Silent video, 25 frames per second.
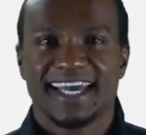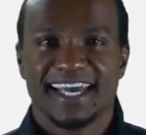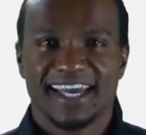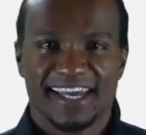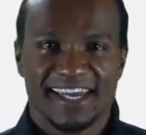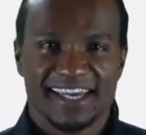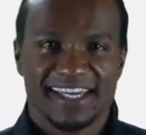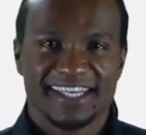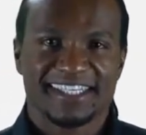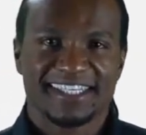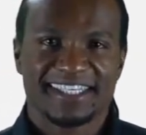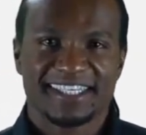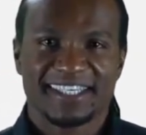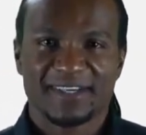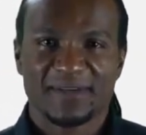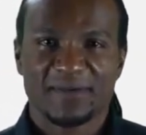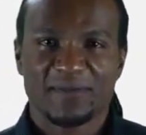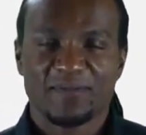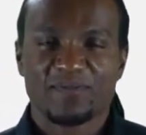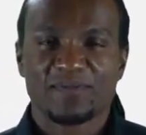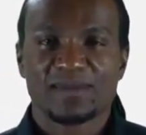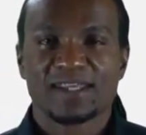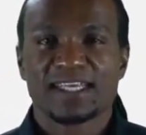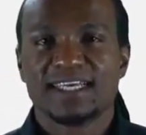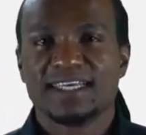8,
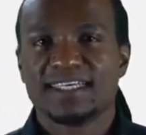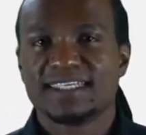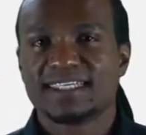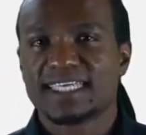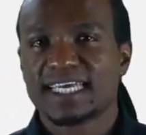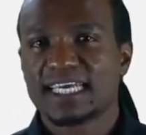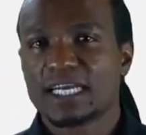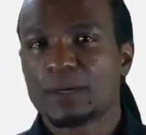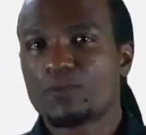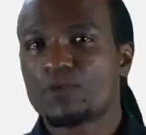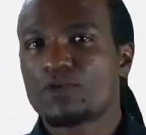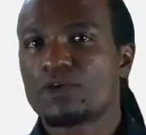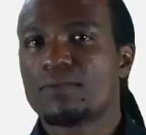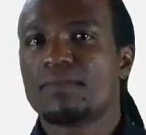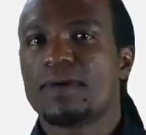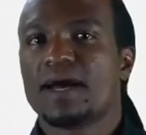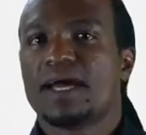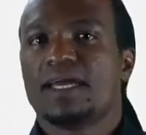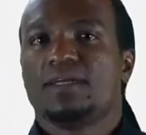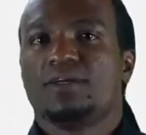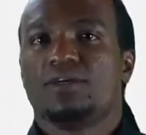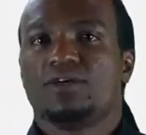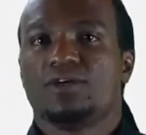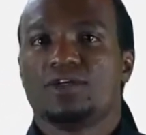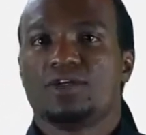set up
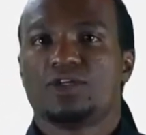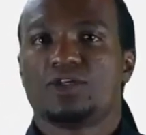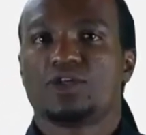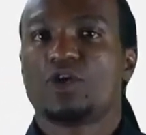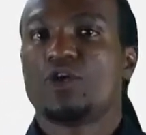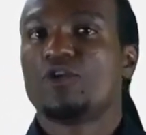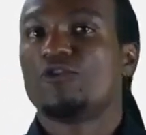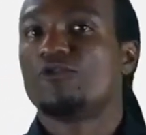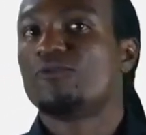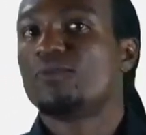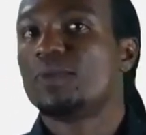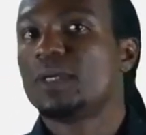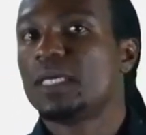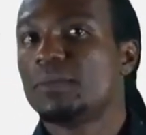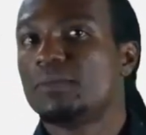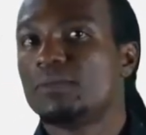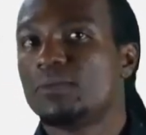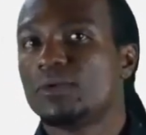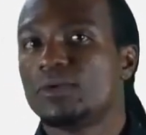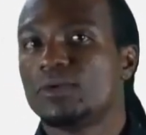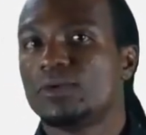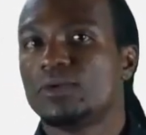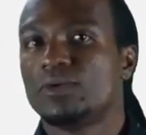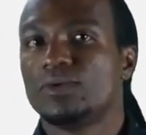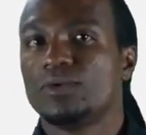reminders of
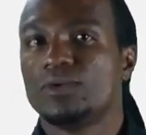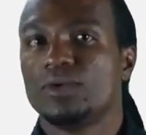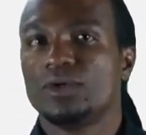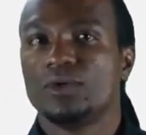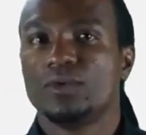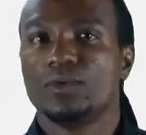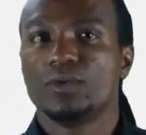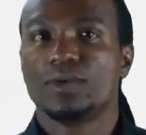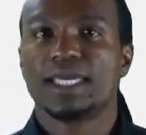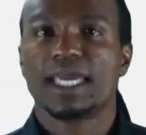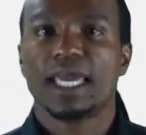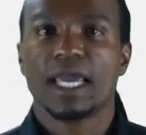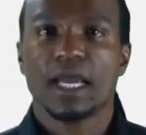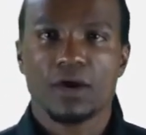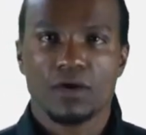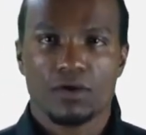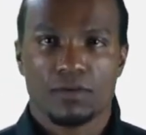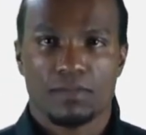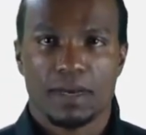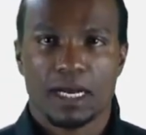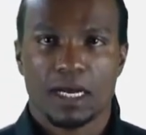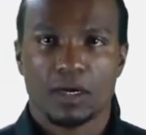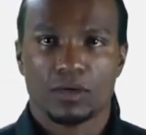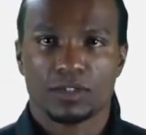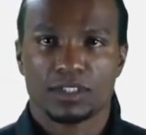people who you care
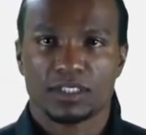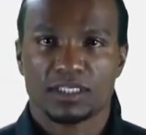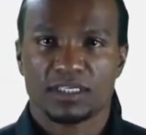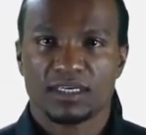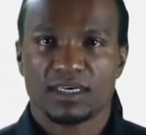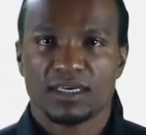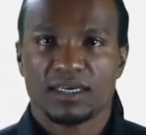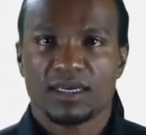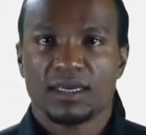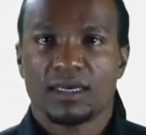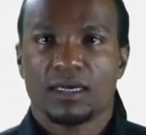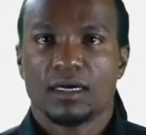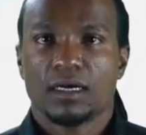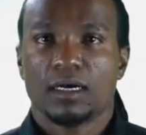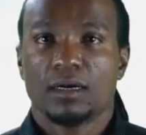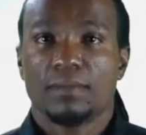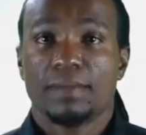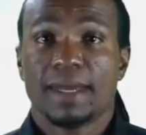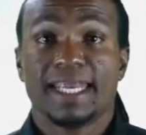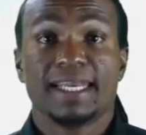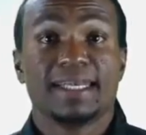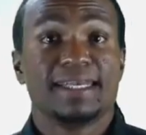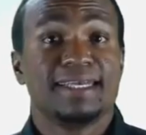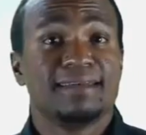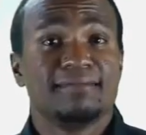about
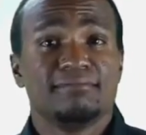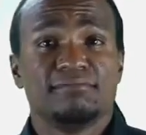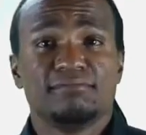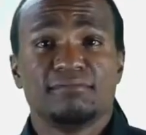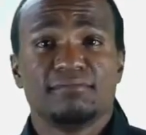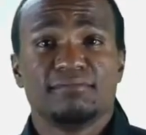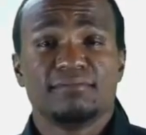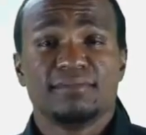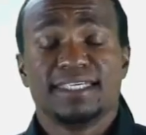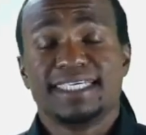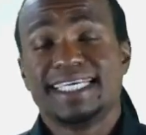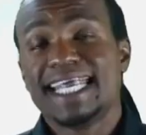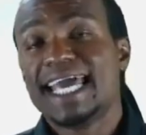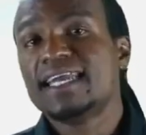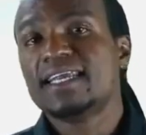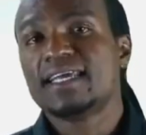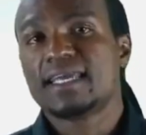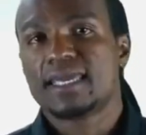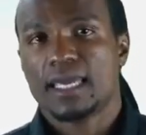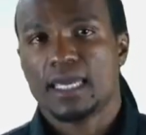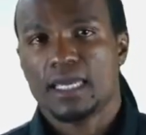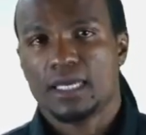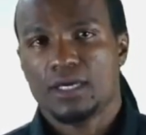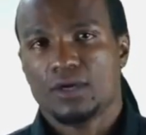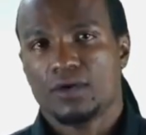and
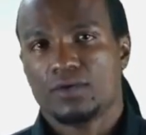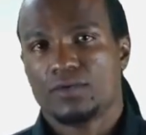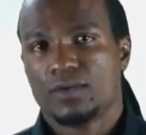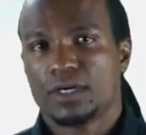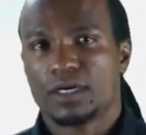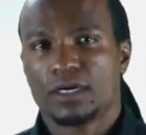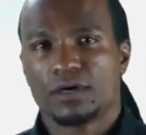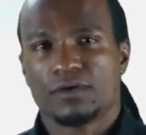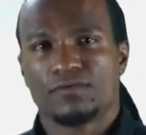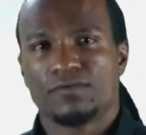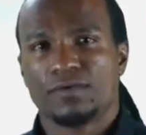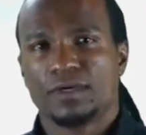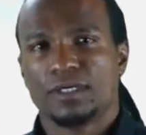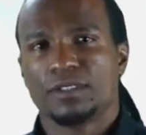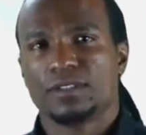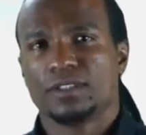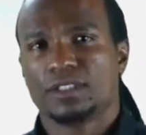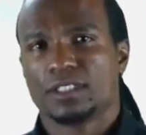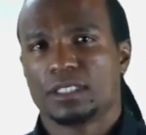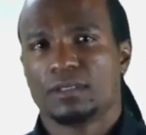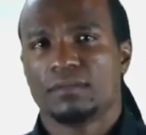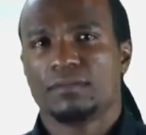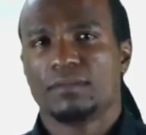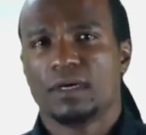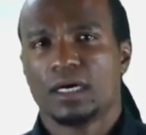dedicate your recovery to
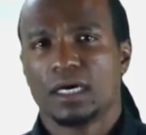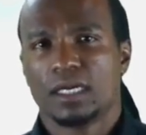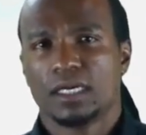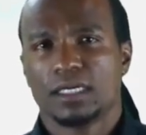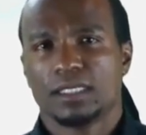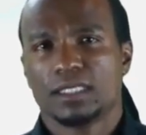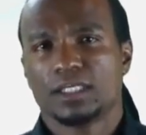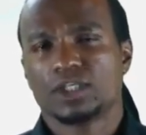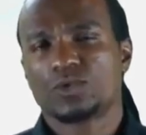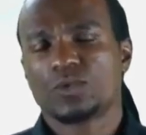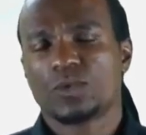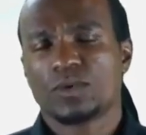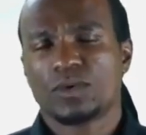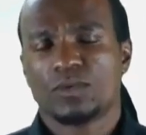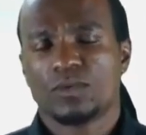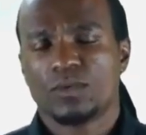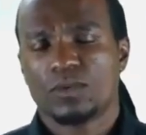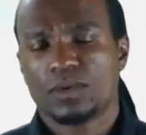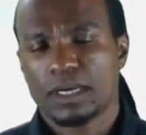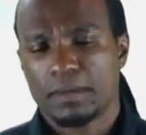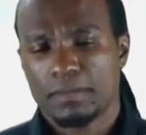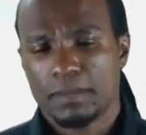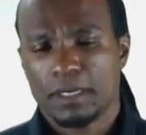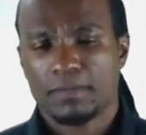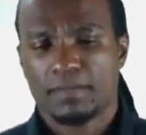somebody.
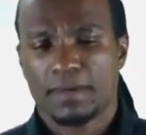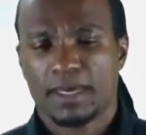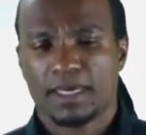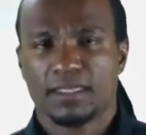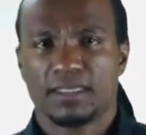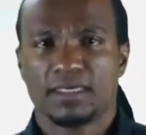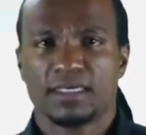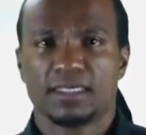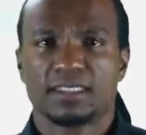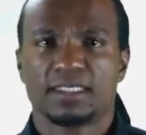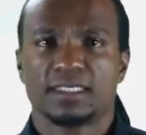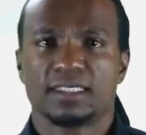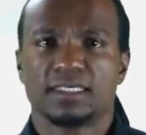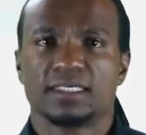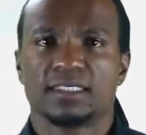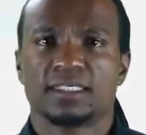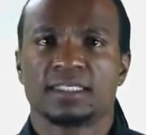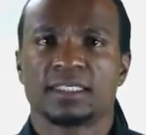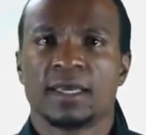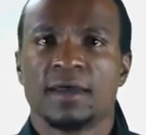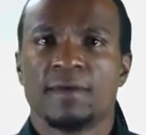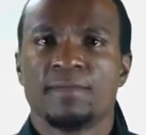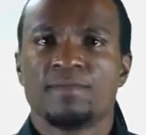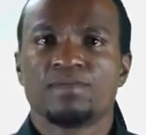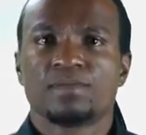What I mean by this
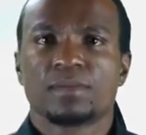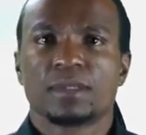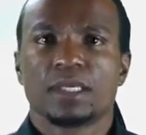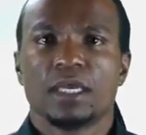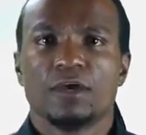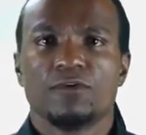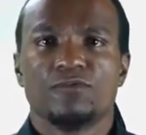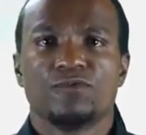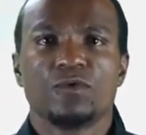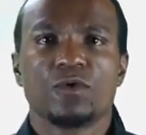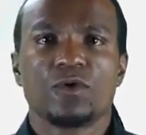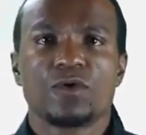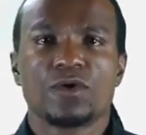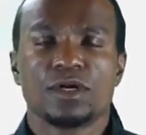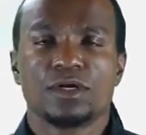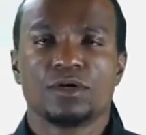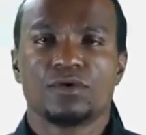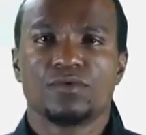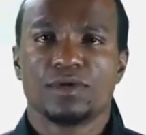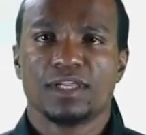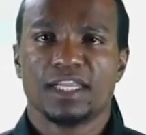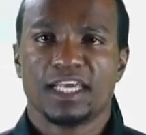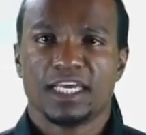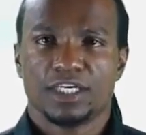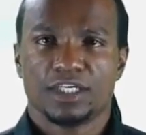is, if you're in a
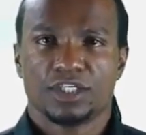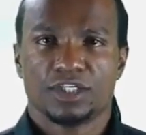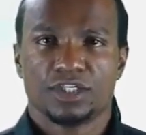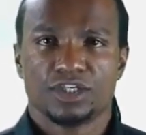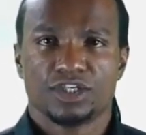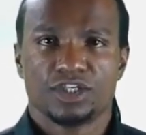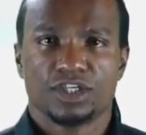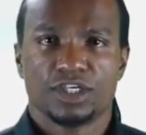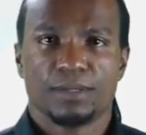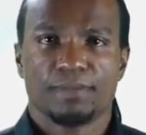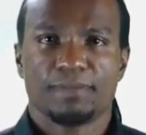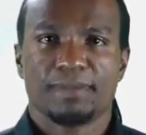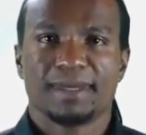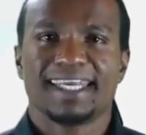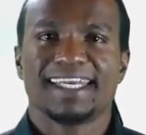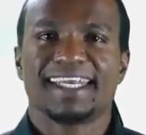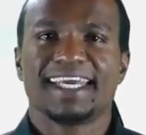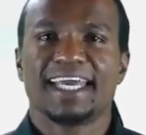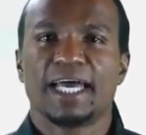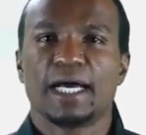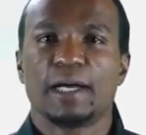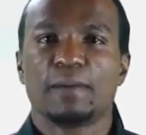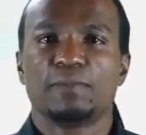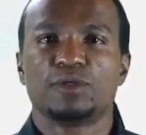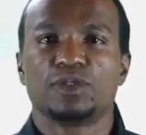relationship, it
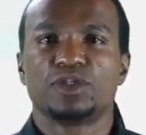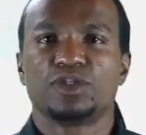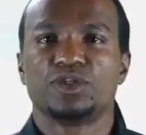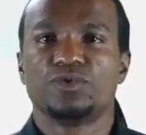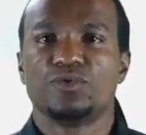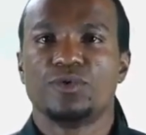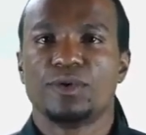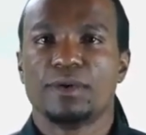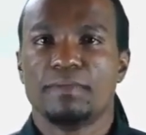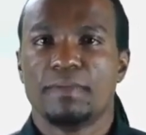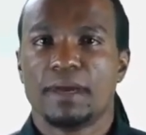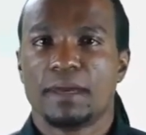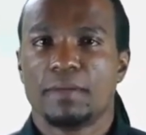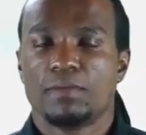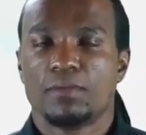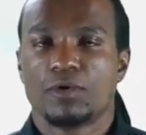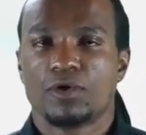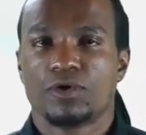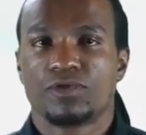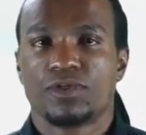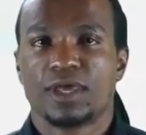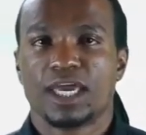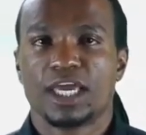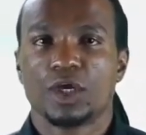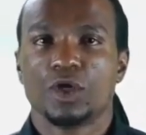helps to
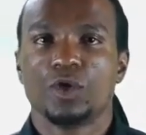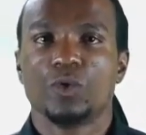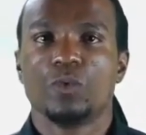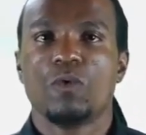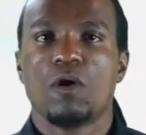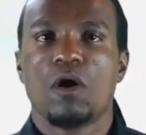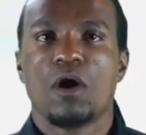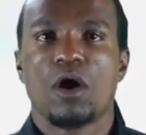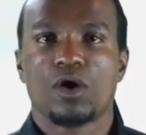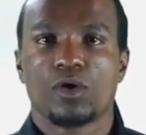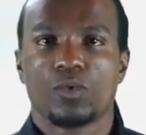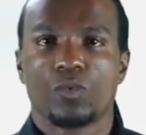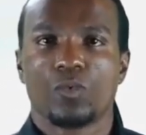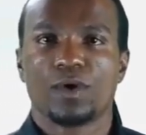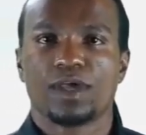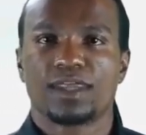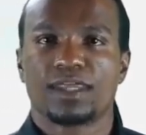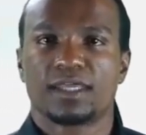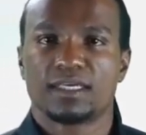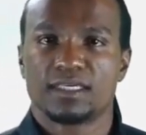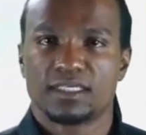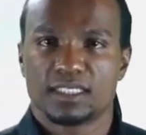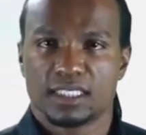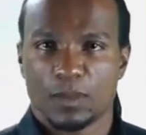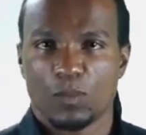remember that you are
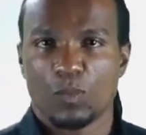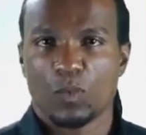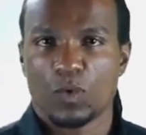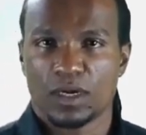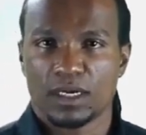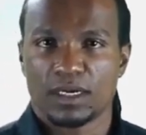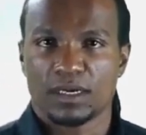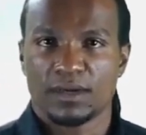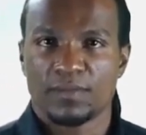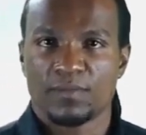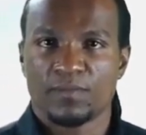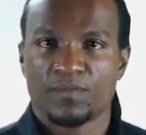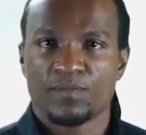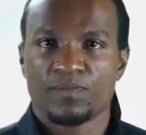with someone.